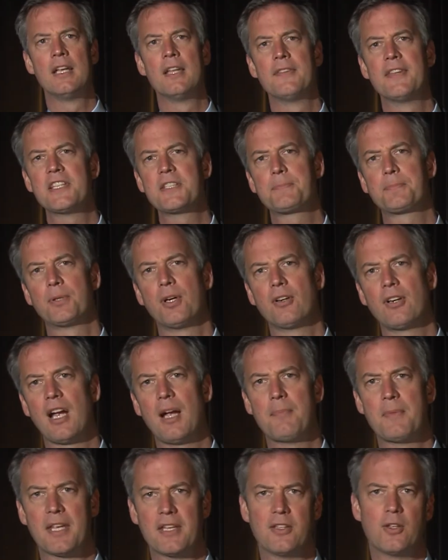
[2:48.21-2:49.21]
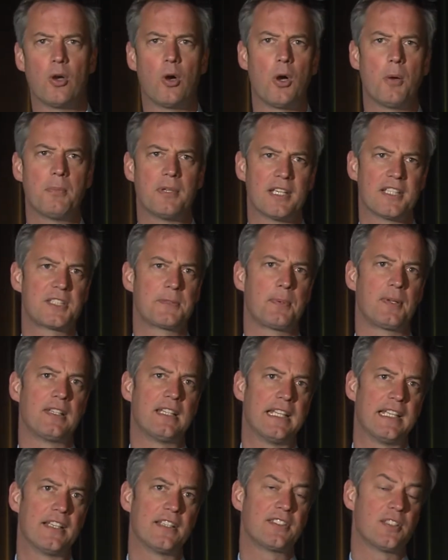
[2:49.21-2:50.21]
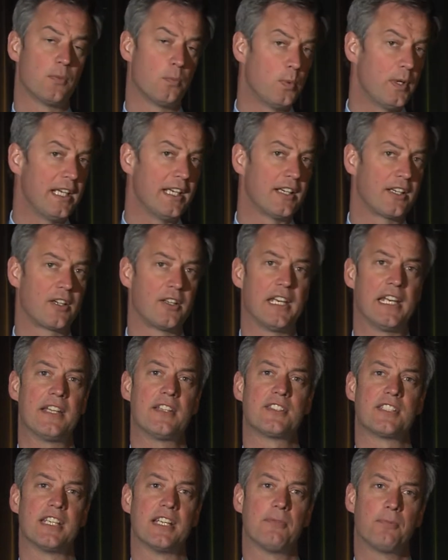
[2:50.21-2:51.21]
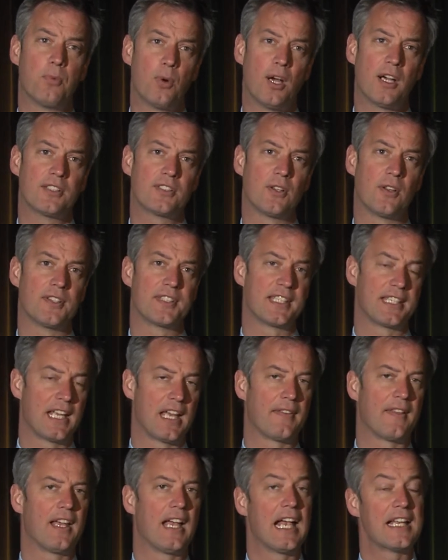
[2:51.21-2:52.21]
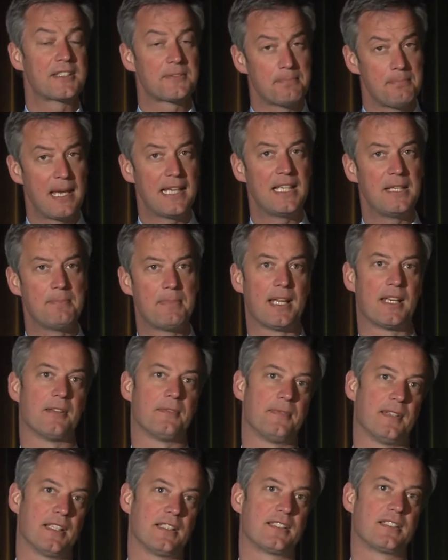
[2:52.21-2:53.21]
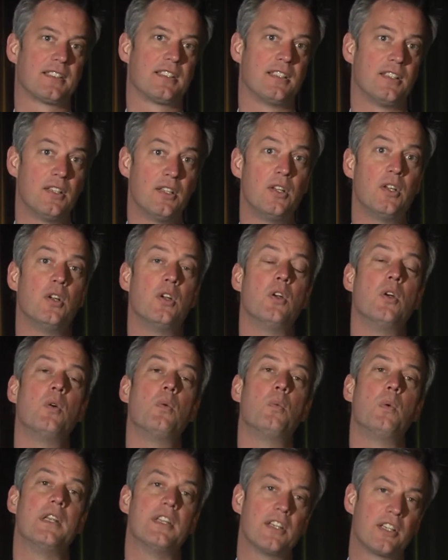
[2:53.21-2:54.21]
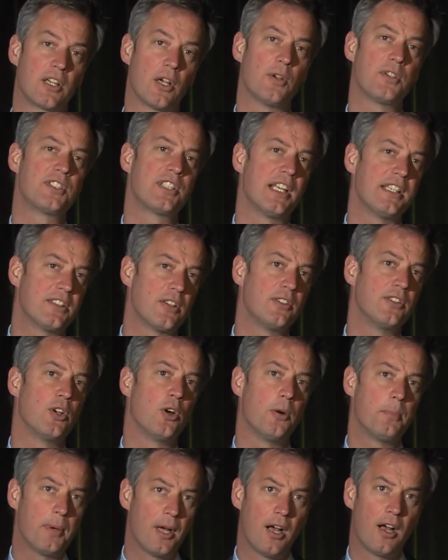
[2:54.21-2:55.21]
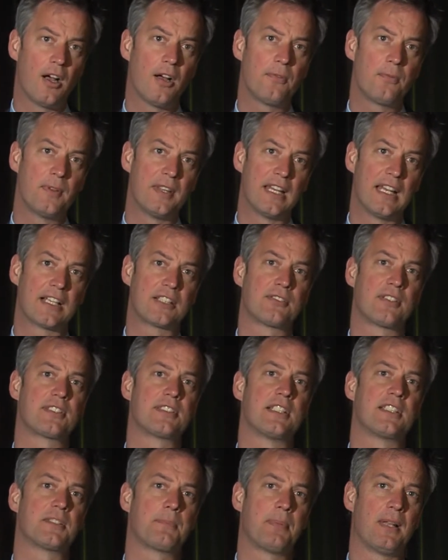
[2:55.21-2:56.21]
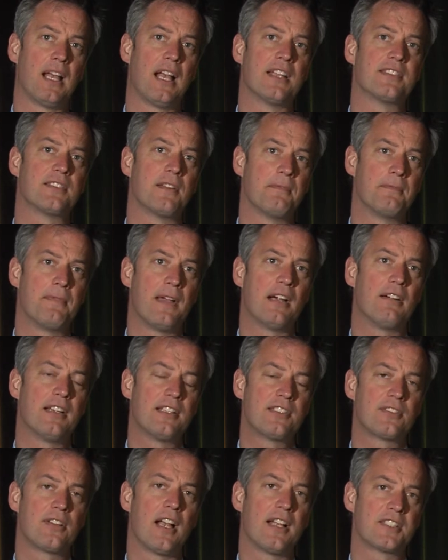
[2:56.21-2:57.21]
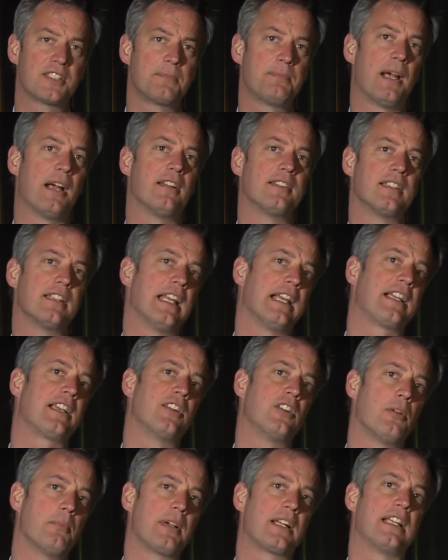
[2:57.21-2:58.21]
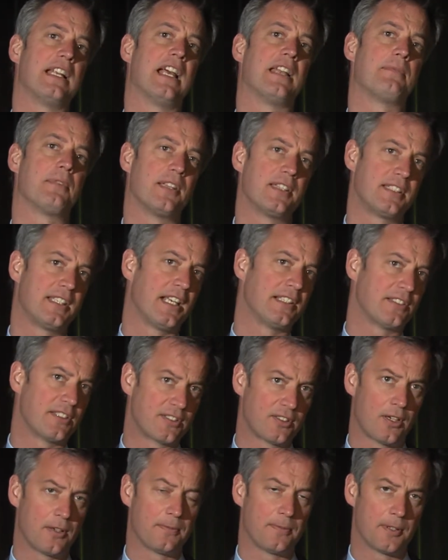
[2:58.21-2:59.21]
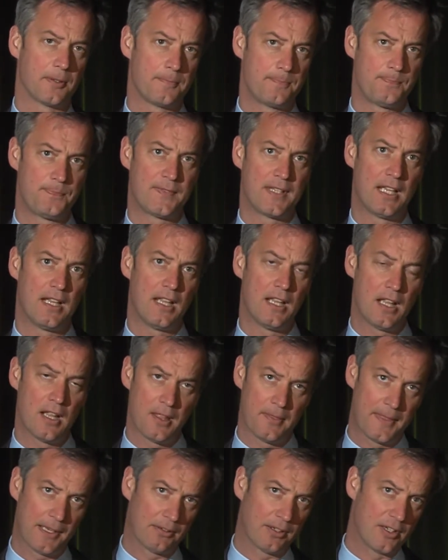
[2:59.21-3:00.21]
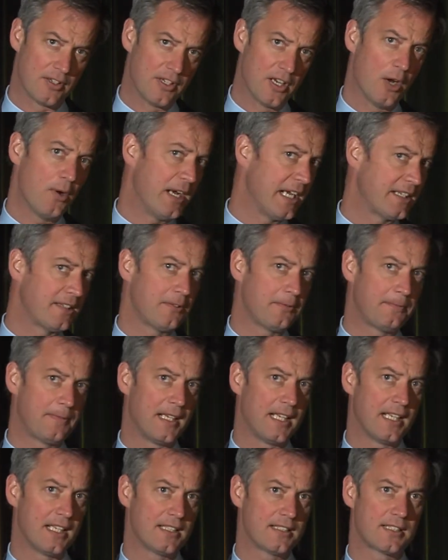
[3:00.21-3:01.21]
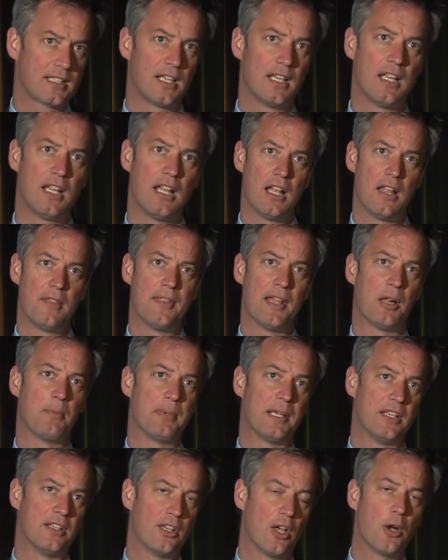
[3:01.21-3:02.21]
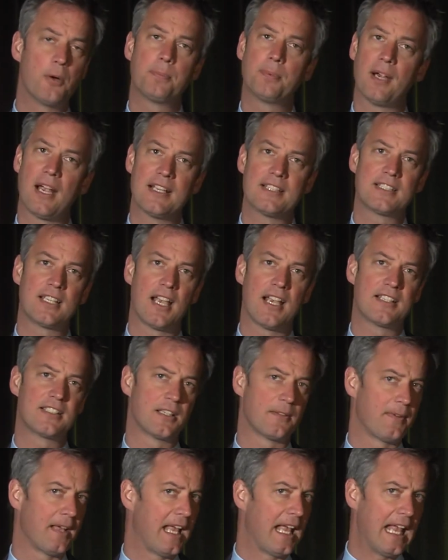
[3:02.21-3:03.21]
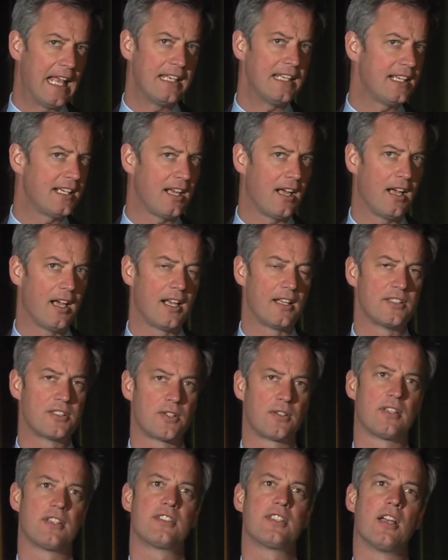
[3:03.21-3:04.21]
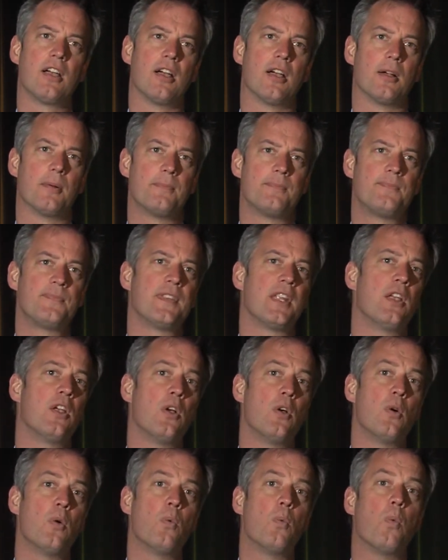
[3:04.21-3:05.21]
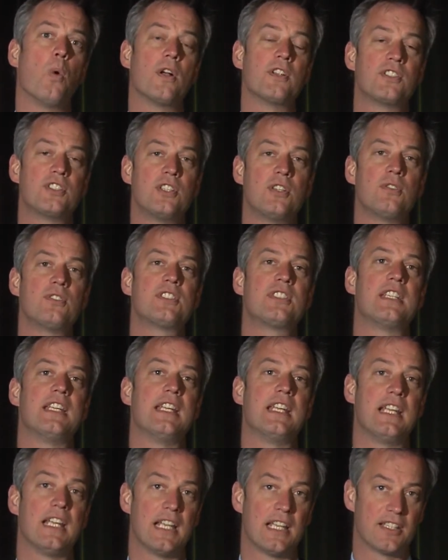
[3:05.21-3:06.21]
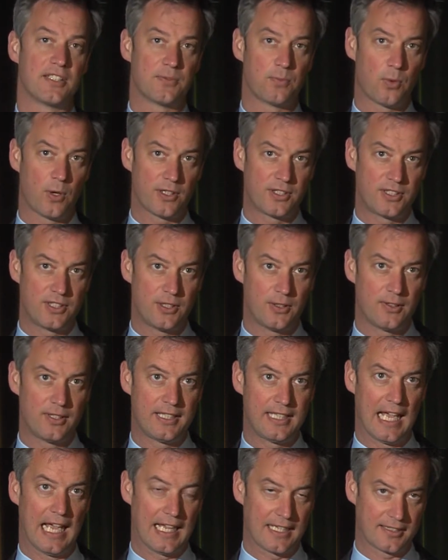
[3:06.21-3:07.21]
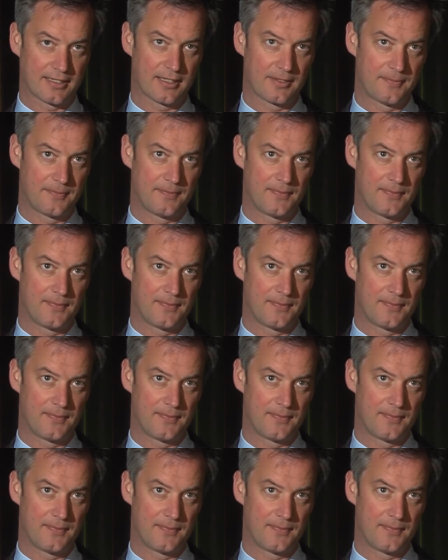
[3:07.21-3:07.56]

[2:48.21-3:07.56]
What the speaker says: This program that your municipal leaders and we at Good Energy have worked on together has many benefits. We negotiated on your behalf with electricity suppliers a very transparent and economically advantageous offer. There are no hidden fees, there will be no price hikes of any kind during the term. What you see is what you get.